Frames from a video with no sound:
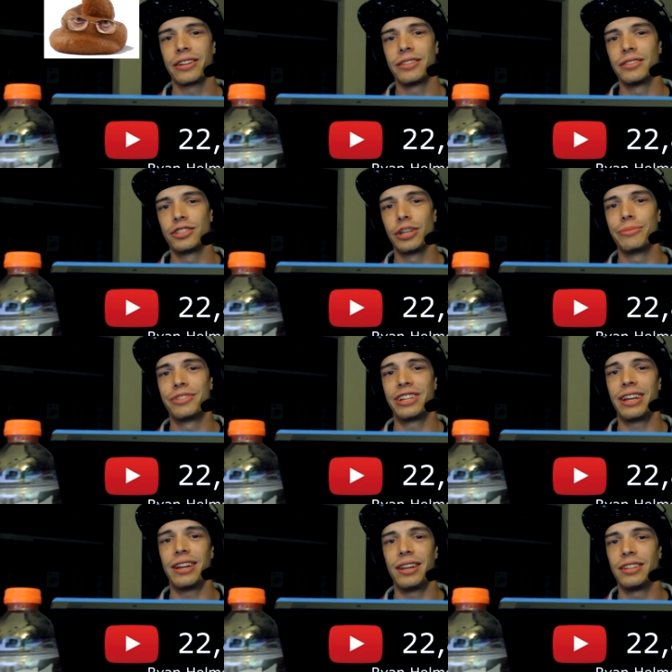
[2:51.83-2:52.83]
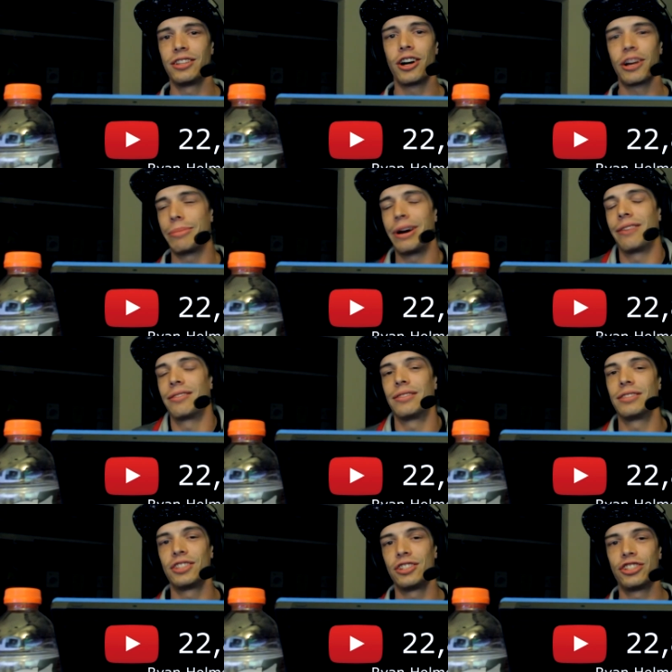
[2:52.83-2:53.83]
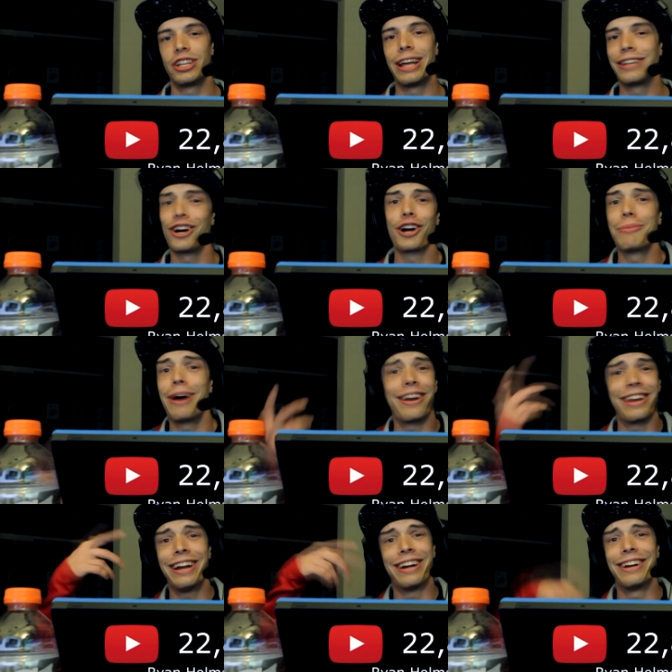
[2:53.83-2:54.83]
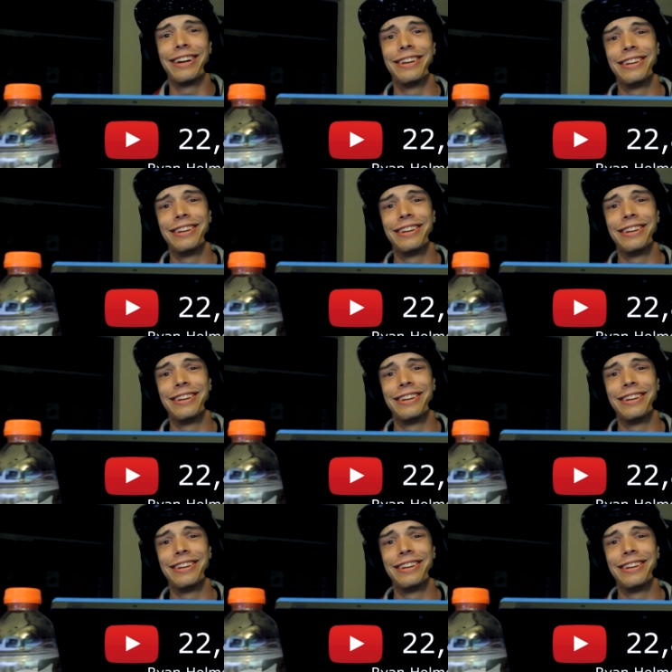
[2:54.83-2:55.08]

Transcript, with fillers: or some shit and talk about the shit I talk about here.